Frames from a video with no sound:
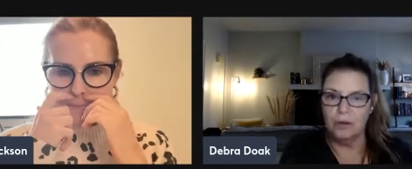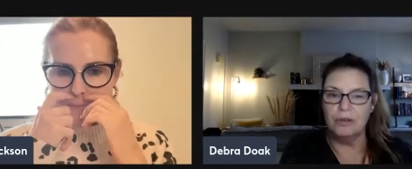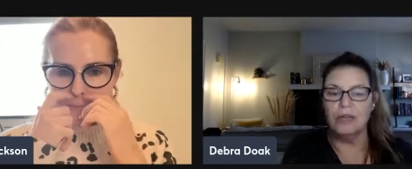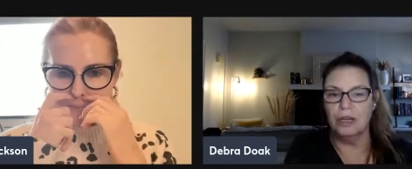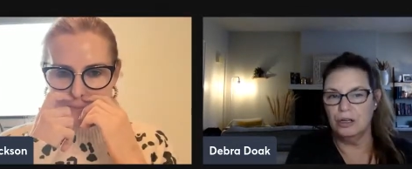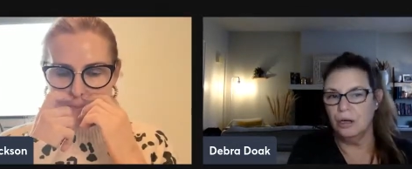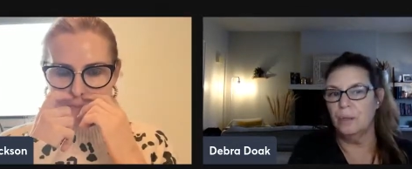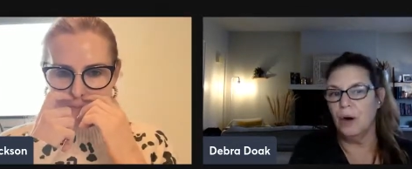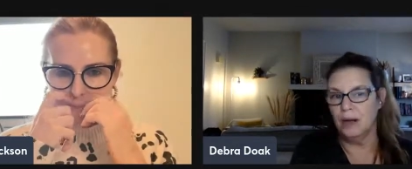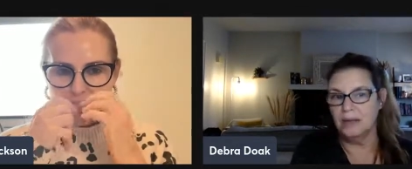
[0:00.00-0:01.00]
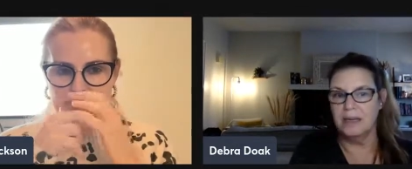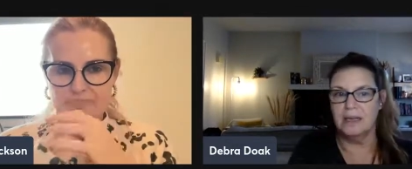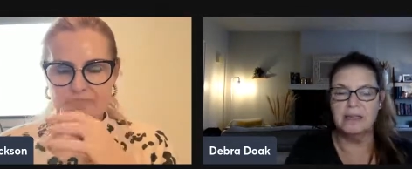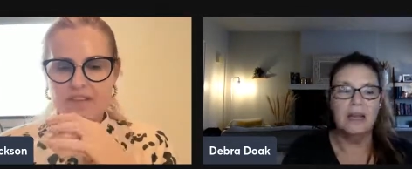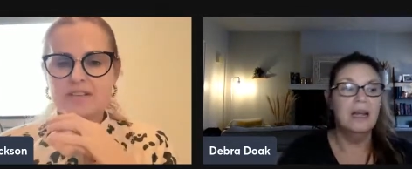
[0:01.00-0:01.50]
Speaker 1: or negotiation
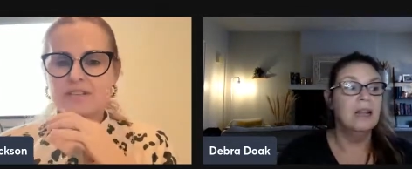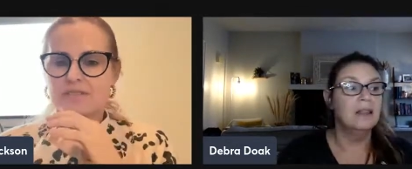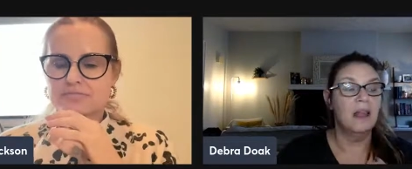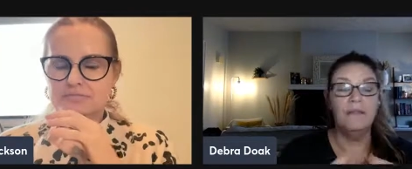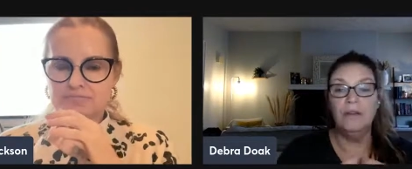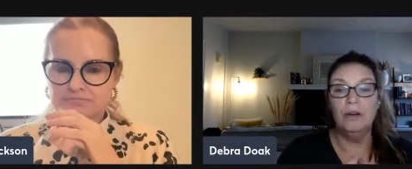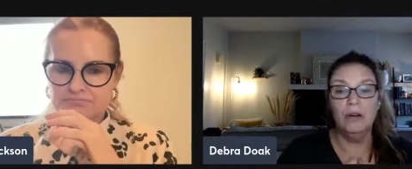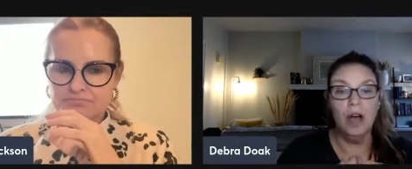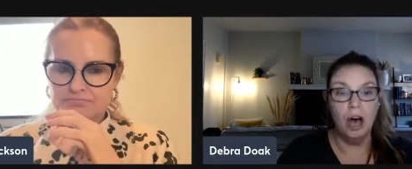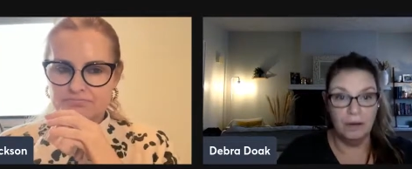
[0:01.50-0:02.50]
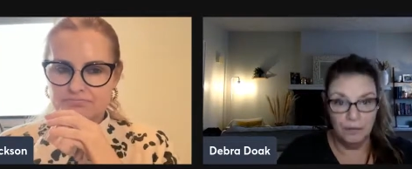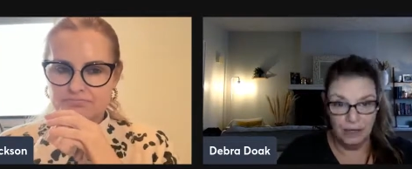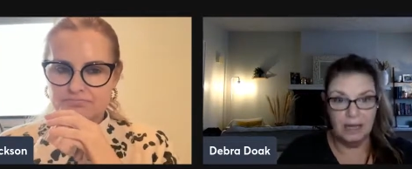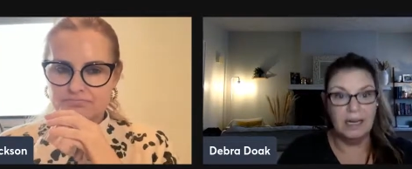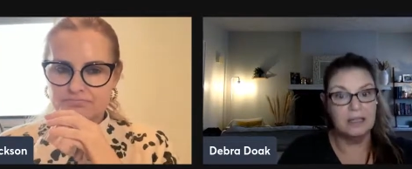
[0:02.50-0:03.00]
process, they feel
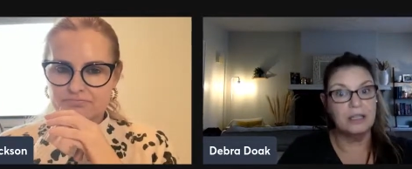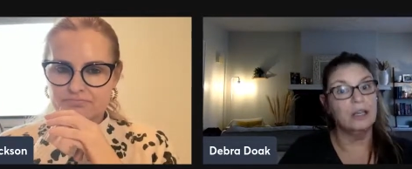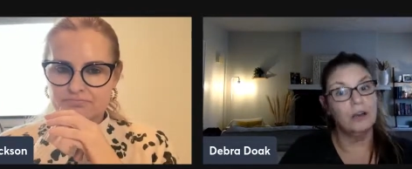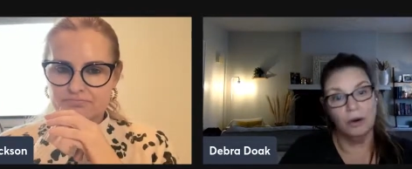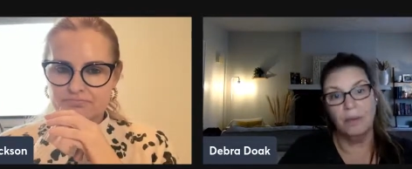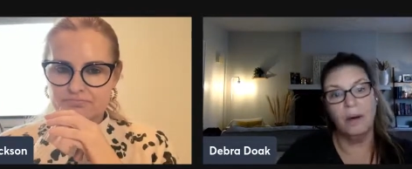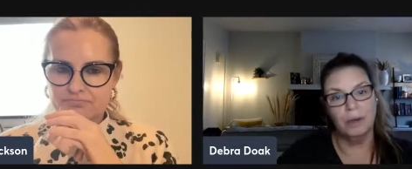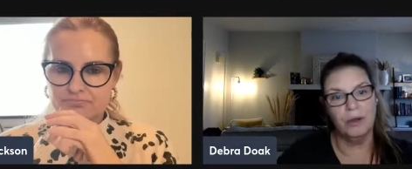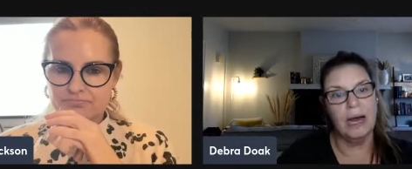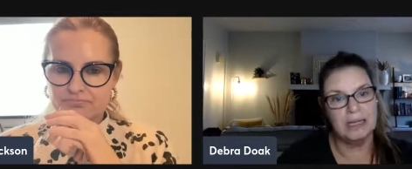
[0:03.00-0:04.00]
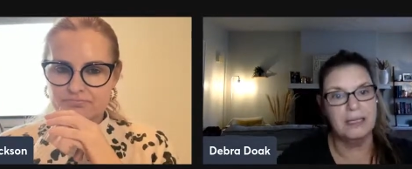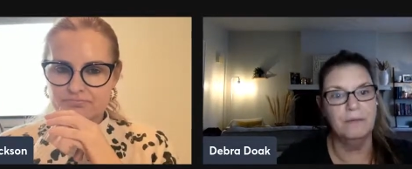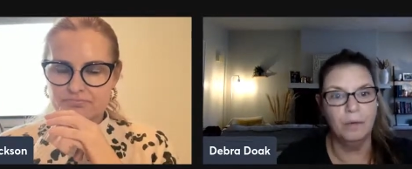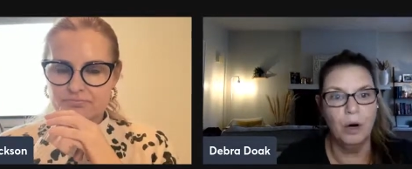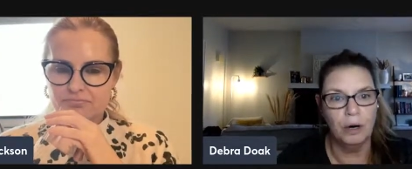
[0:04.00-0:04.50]
confident and secure about what they're
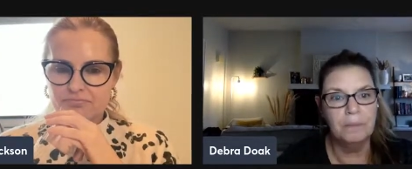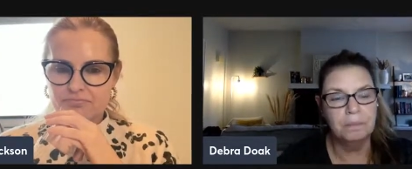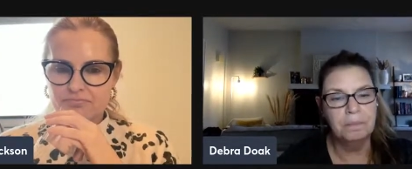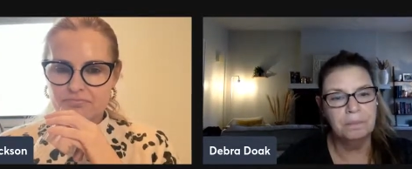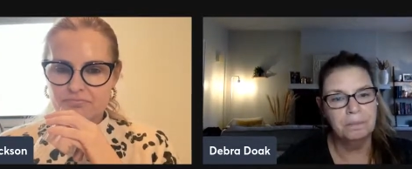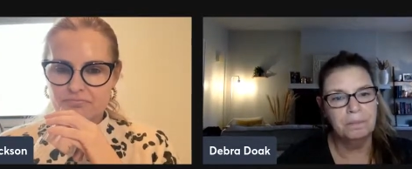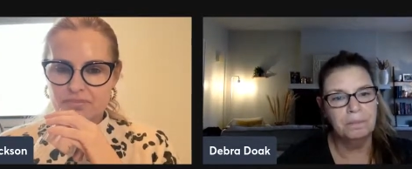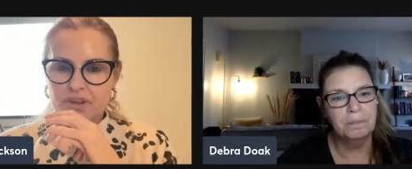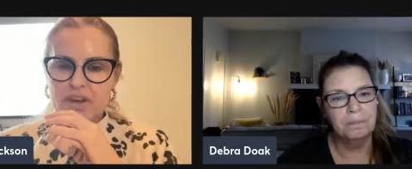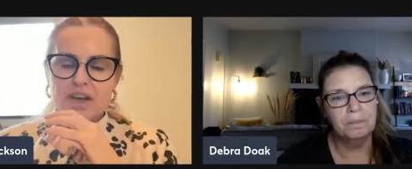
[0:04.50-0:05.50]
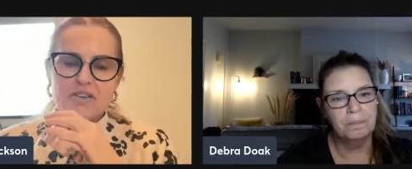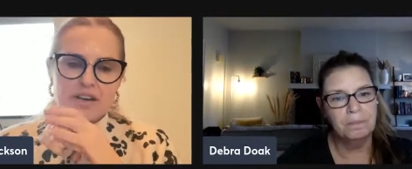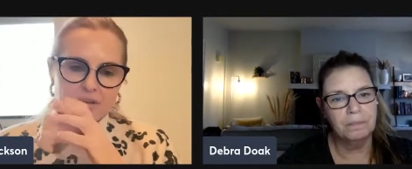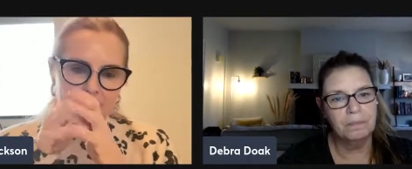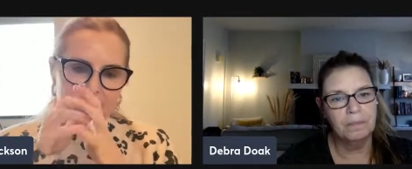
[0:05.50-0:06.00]
asking for.
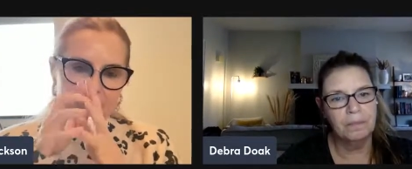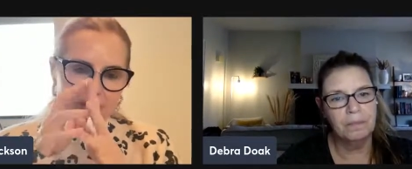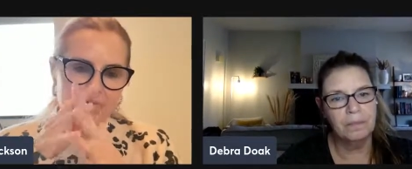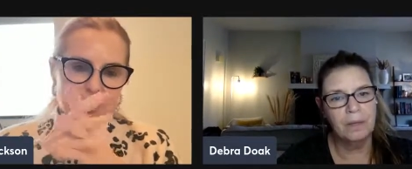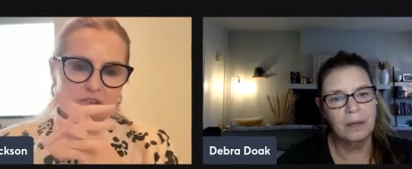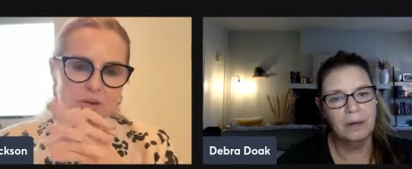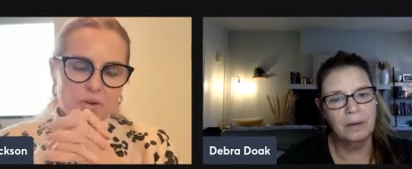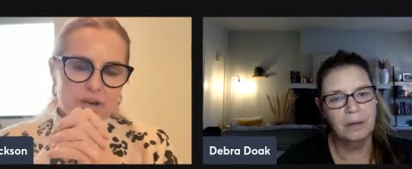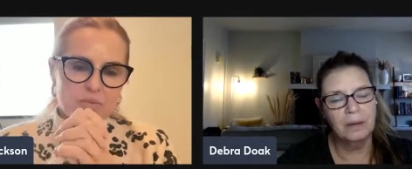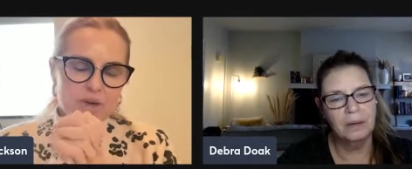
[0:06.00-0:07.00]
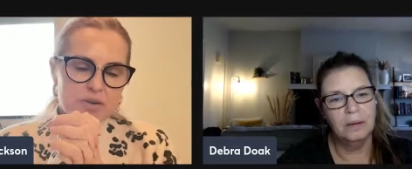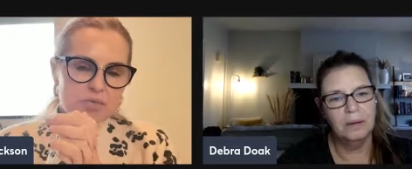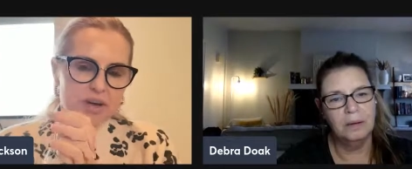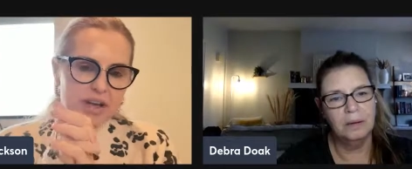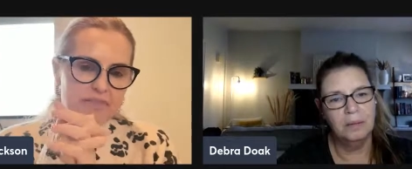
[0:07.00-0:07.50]
Speaker 2: Yeah, absolutely. We, we,
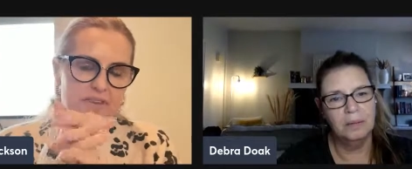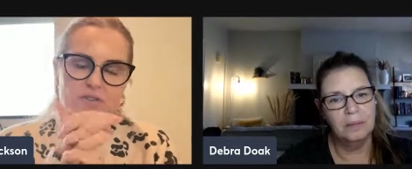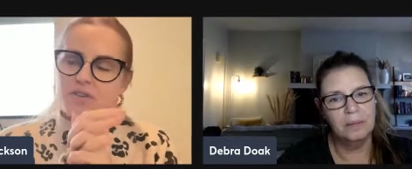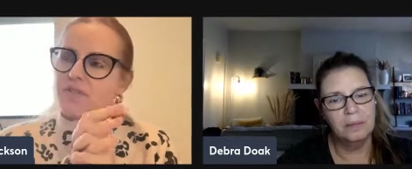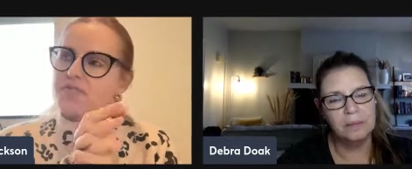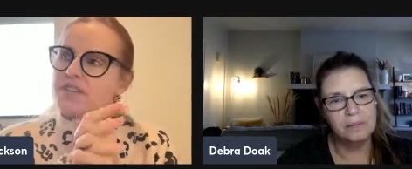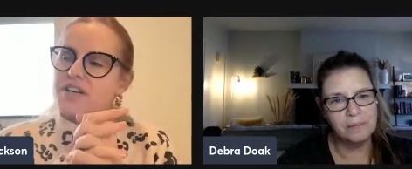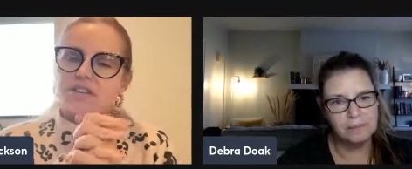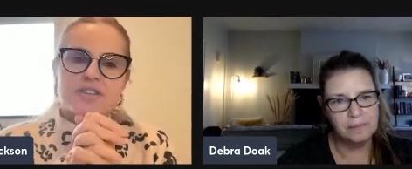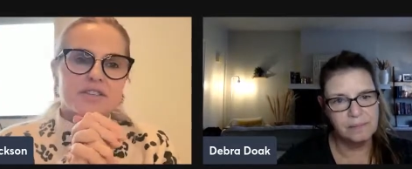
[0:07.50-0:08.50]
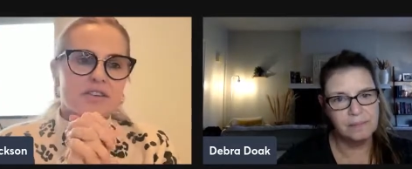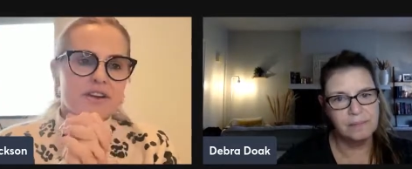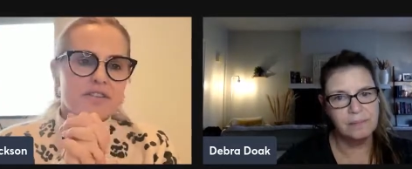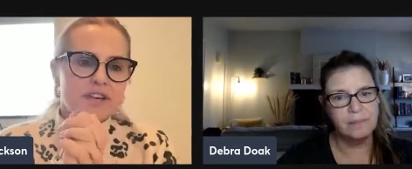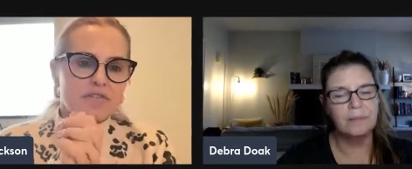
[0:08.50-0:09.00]
we have those conversations. And I
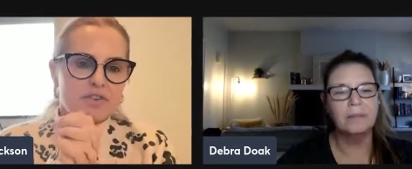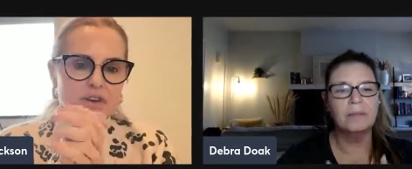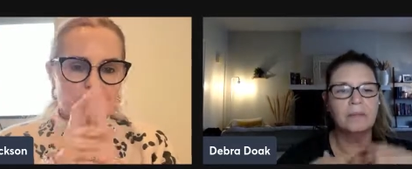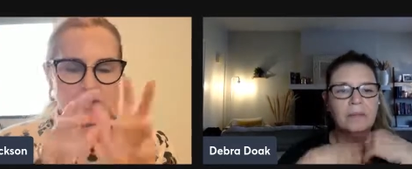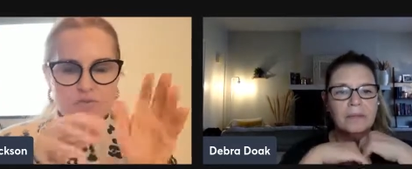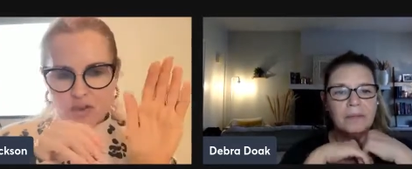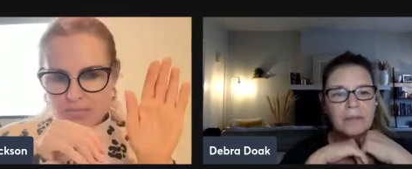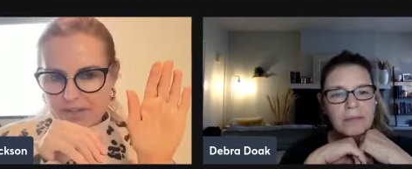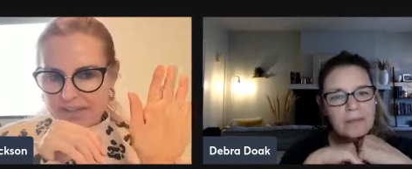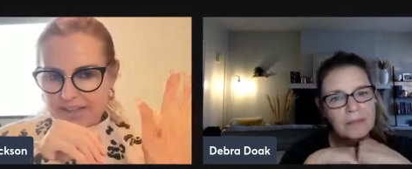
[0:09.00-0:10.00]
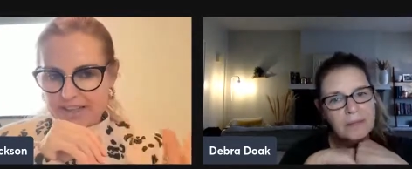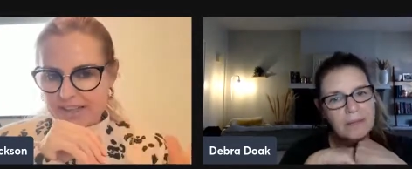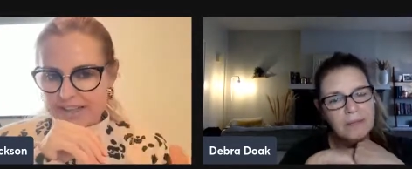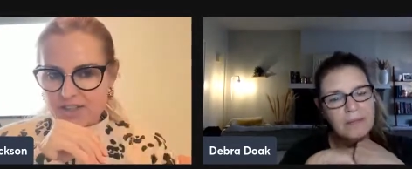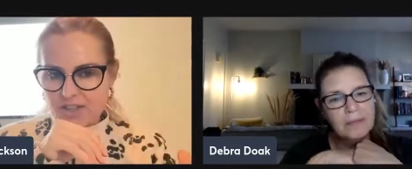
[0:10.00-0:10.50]
think for us, you've got to be
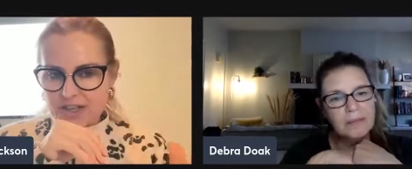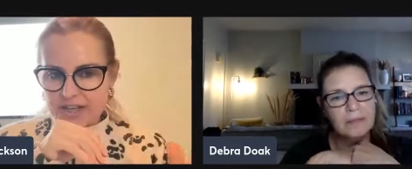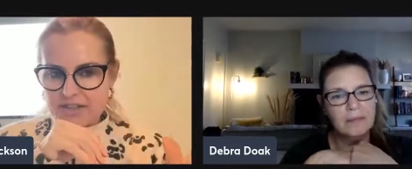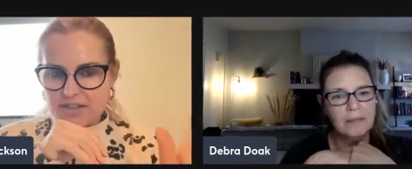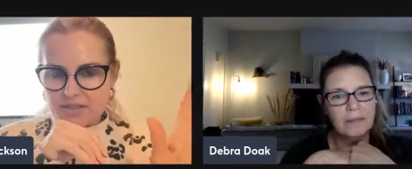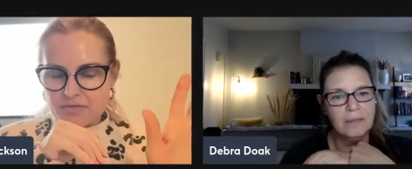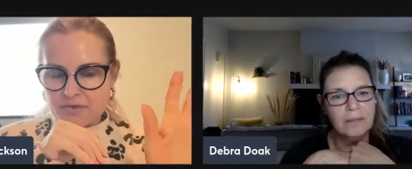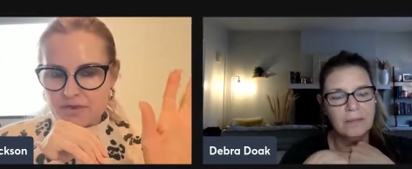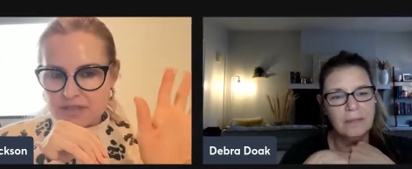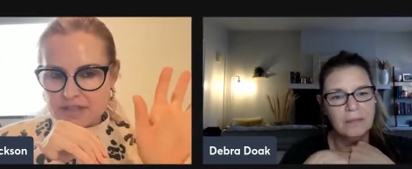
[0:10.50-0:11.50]
legally educated in the first